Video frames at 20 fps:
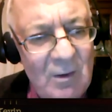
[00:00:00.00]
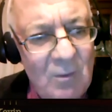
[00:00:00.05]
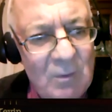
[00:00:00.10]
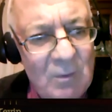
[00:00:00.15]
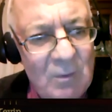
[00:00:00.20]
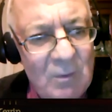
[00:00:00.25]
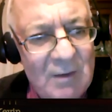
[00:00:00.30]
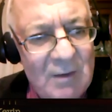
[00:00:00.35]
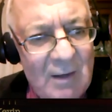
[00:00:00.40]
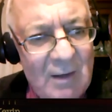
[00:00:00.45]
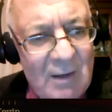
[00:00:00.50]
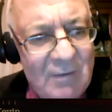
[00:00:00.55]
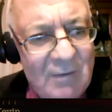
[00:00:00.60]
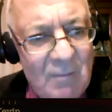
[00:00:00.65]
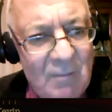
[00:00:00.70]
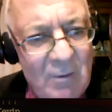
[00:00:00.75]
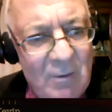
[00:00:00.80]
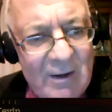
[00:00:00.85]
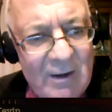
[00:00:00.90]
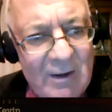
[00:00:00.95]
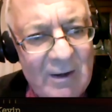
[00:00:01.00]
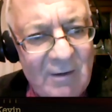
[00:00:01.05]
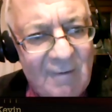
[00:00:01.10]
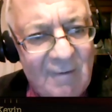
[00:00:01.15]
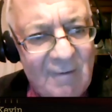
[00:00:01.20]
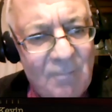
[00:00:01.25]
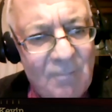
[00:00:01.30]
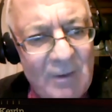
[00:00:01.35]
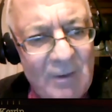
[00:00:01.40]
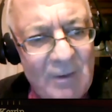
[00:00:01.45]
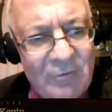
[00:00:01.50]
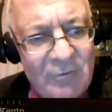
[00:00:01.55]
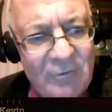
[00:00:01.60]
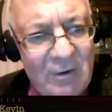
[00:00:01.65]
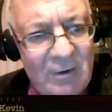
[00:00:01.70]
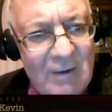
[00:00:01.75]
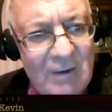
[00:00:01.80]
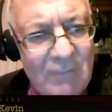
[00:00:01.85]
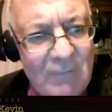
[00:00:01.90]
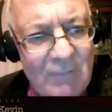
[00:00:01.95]
without the American
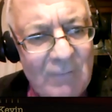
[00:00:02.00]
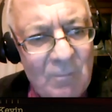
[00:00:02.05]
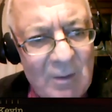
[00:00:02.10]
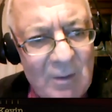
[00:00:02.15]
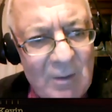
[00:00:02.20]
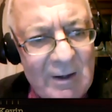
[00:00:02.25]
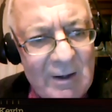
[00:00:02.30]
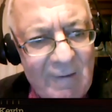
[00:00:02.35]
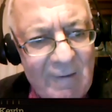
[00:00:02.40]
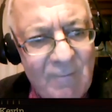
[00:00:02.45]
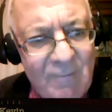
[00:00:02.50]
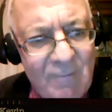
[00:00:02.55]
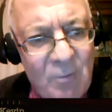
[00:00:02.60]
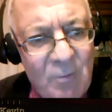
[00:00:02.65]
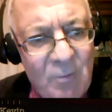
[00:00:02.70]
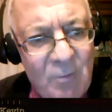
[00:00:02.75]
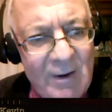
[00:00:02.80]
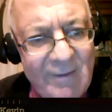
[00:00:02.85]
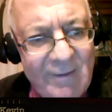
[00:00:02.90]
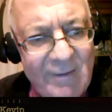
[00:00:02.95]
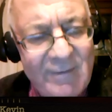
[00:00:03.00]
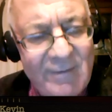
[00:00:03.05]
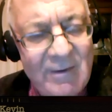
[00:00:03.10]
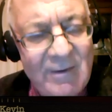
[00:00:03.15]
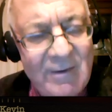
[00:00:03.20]
displeasure even being expressed.